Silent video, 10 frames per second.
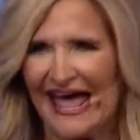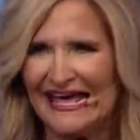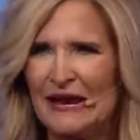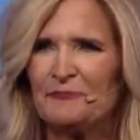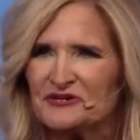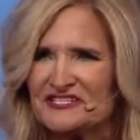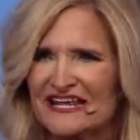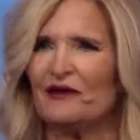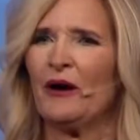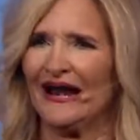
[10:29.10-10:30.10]

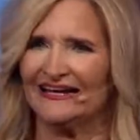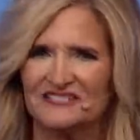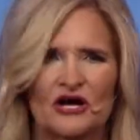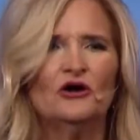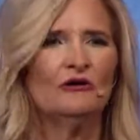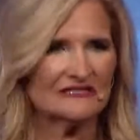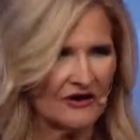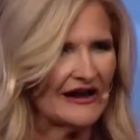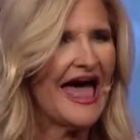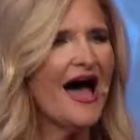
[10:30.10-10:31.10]
80% of what I do is
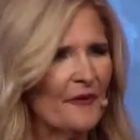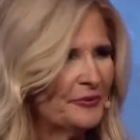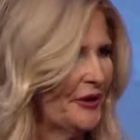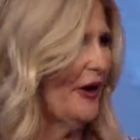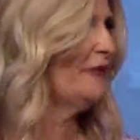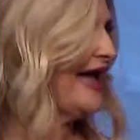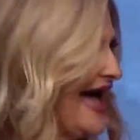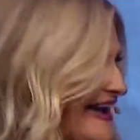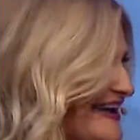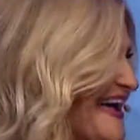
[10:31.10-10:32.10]
going to help you,
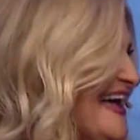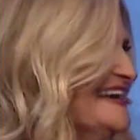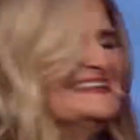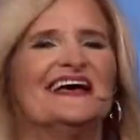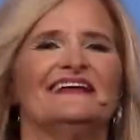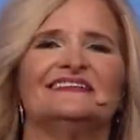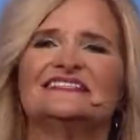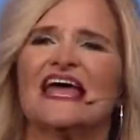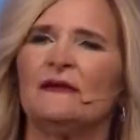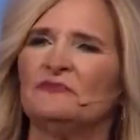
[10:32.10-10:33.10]
okay?
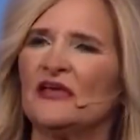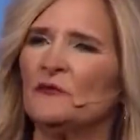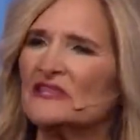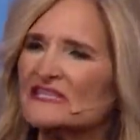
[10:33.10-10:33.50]
Same thing with